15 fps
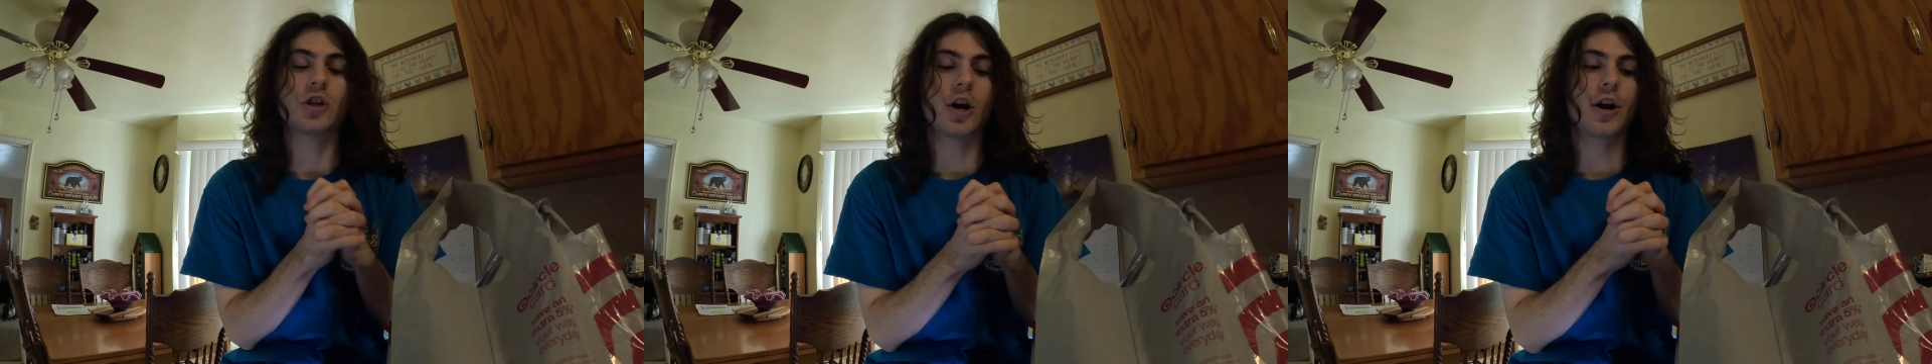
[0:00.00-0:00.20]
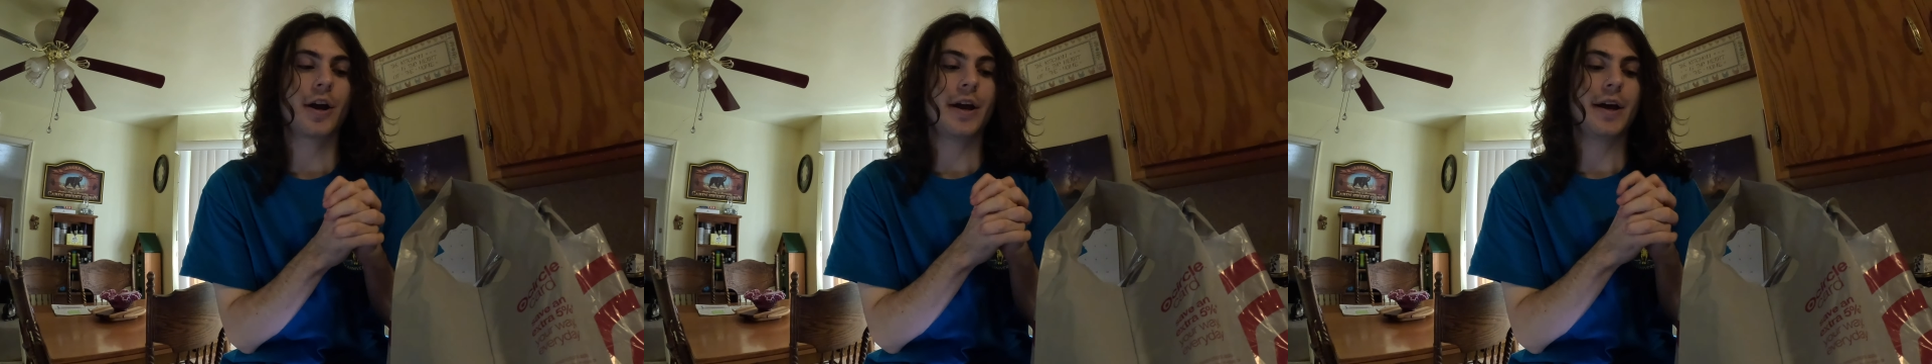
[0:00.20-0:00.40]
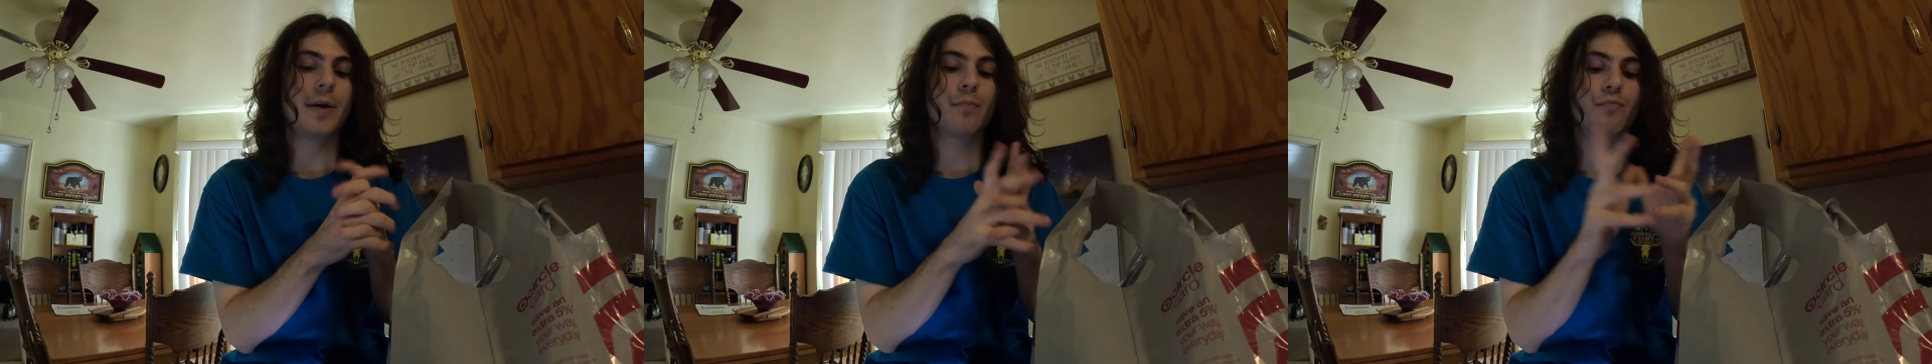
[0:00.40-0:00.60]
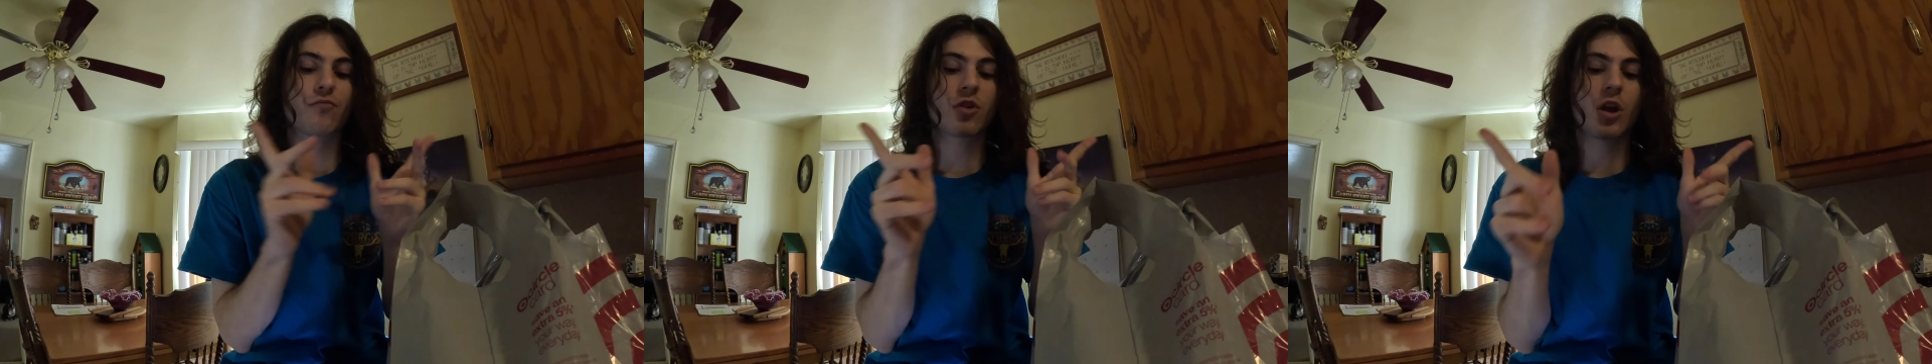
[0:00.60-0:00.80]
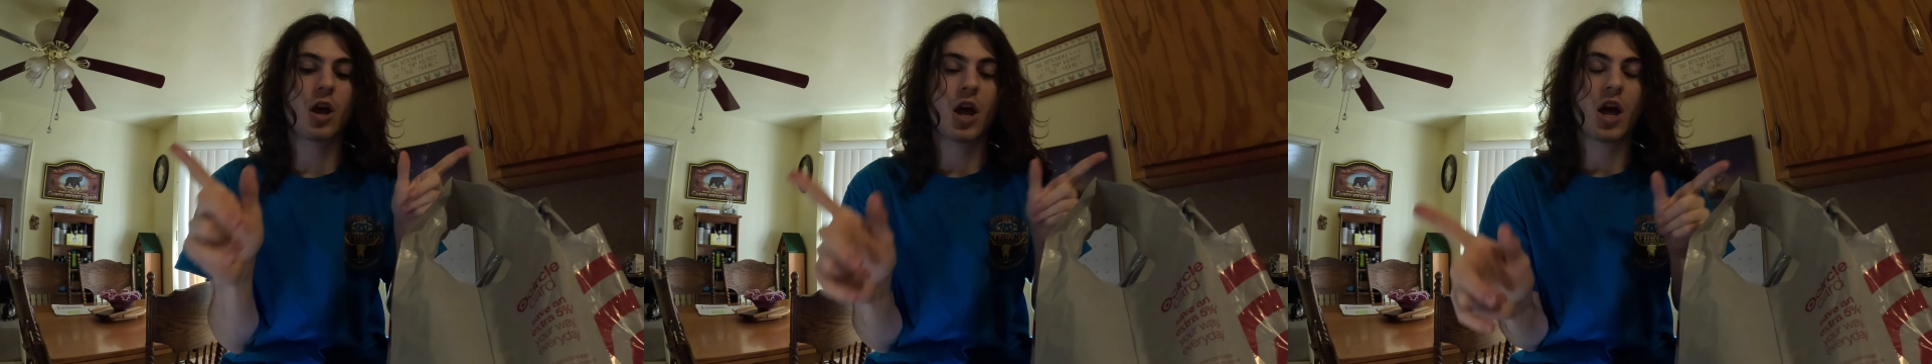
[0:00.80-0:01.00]
Target.
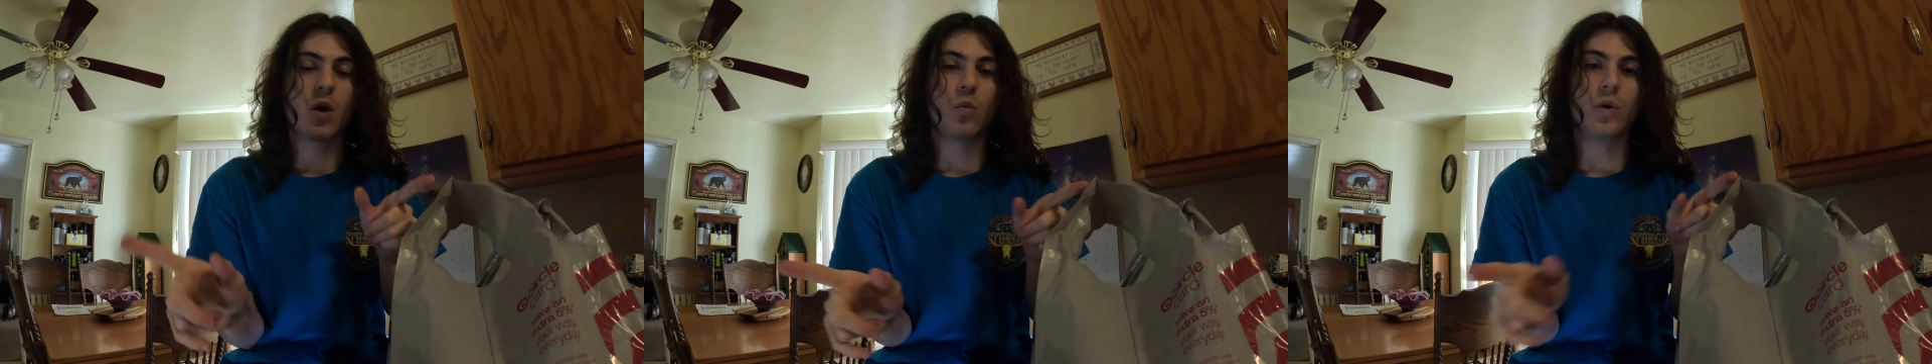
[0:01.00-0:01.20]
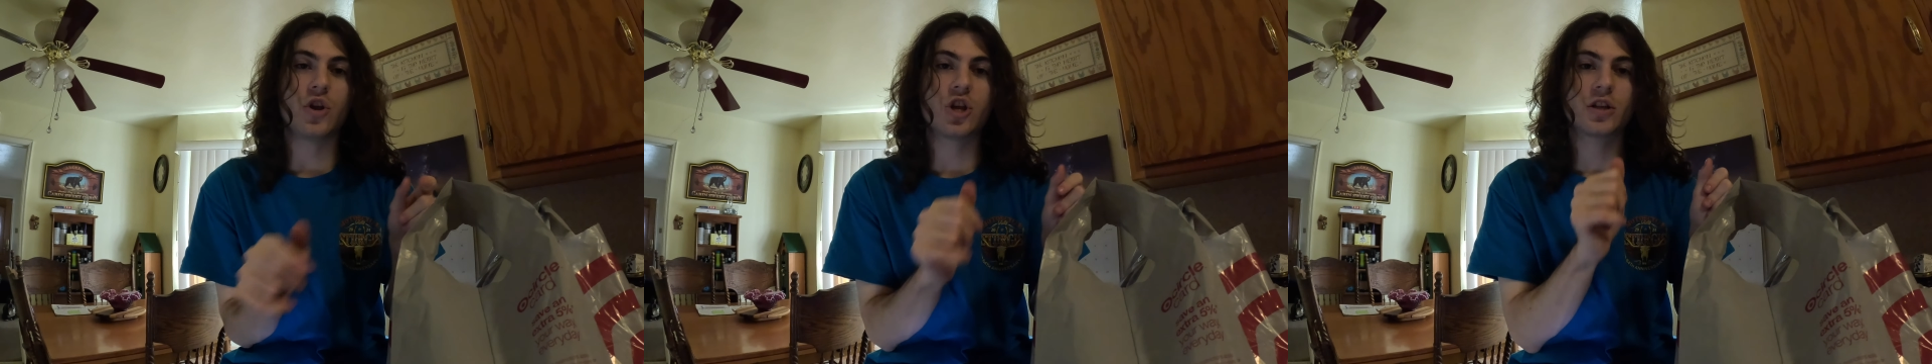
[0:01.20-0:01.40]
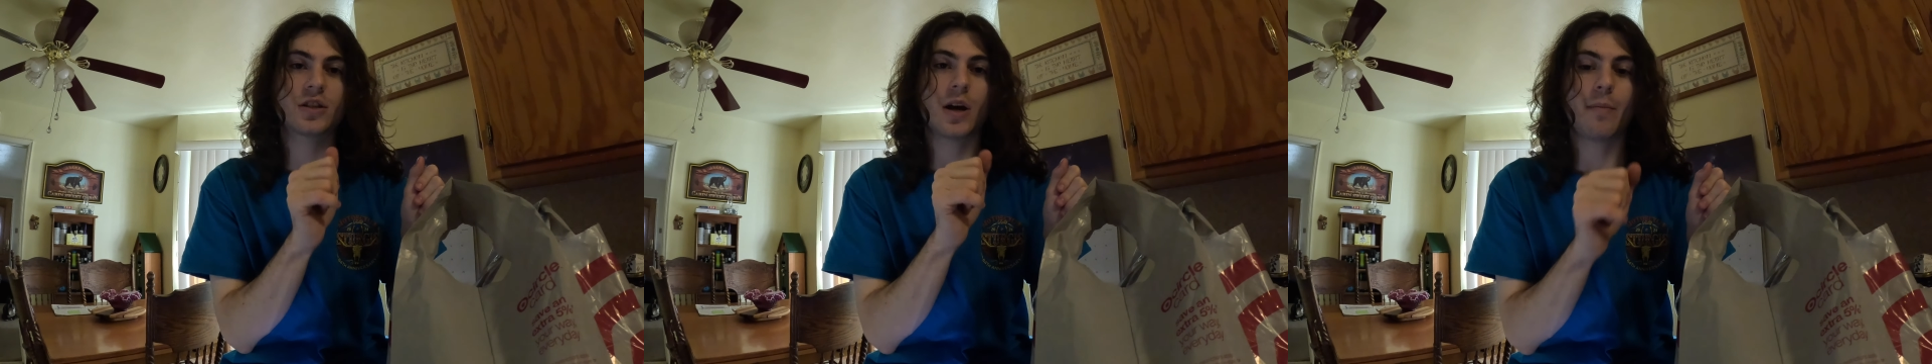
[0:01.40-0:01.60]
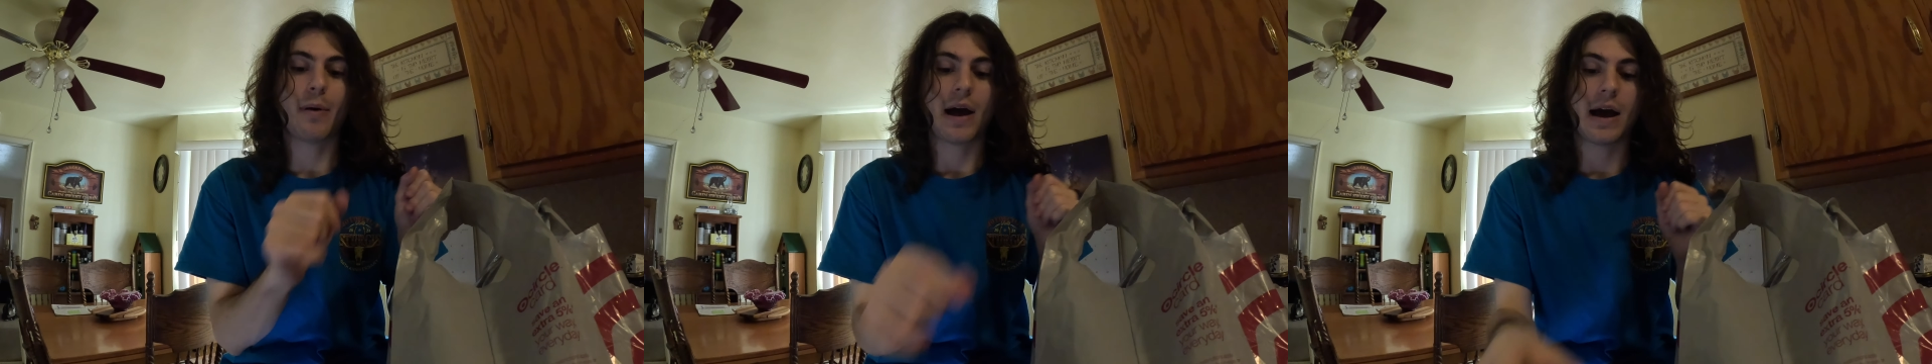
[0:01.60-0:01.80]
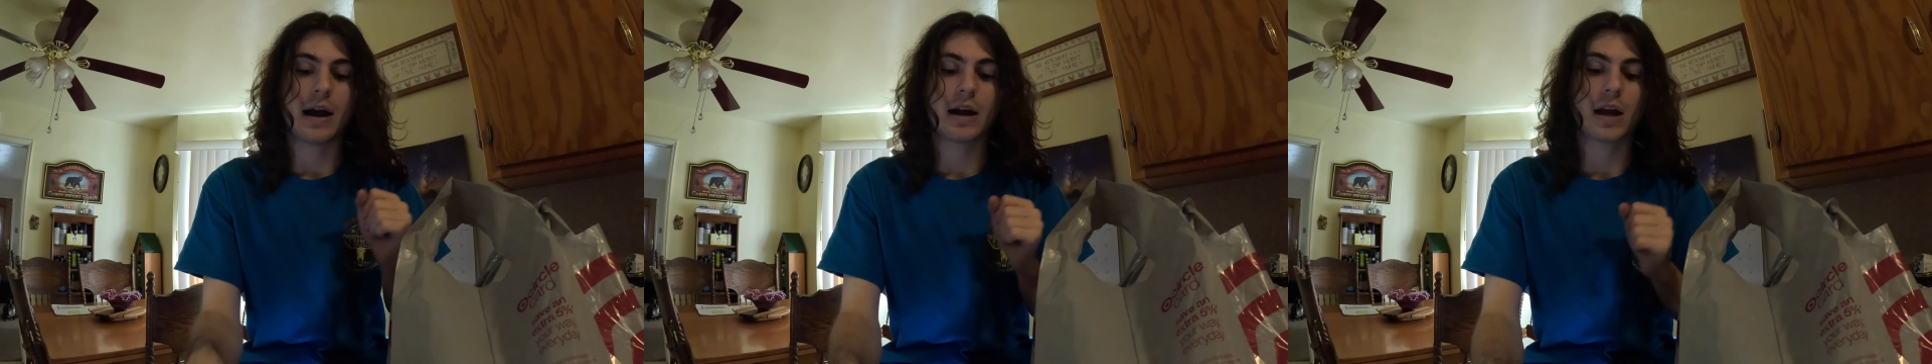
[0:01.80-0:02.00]
We just got
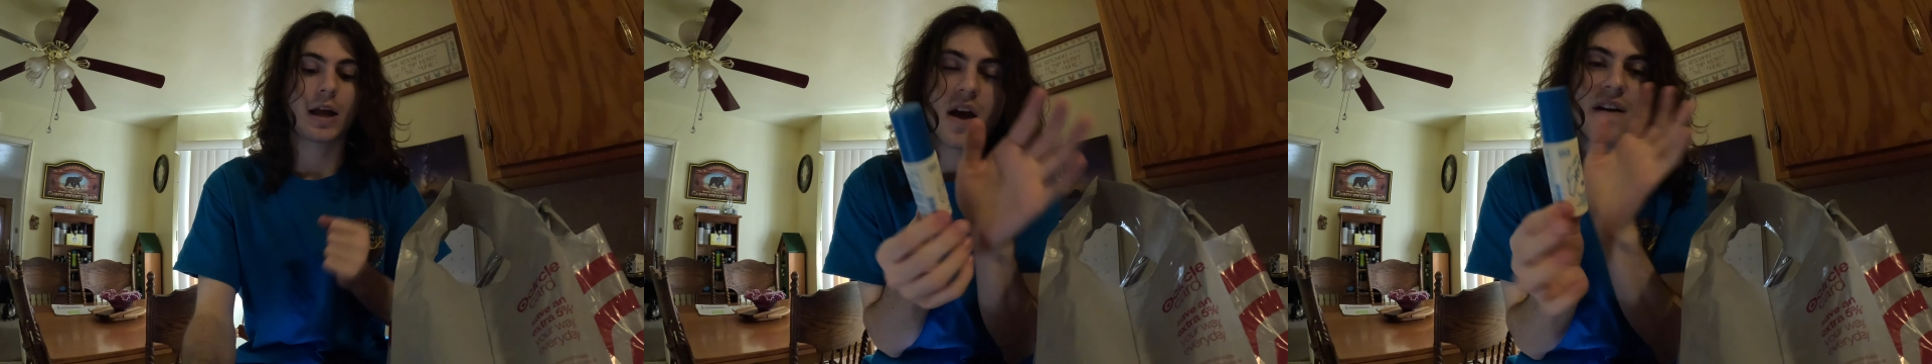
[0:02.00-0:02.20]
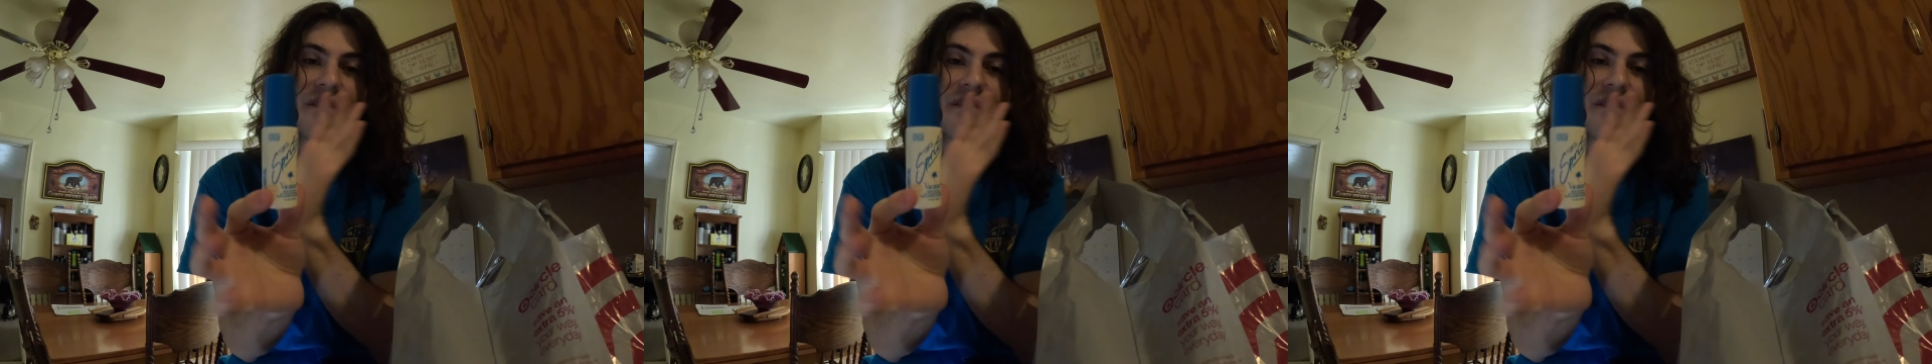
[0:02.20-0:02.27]
back.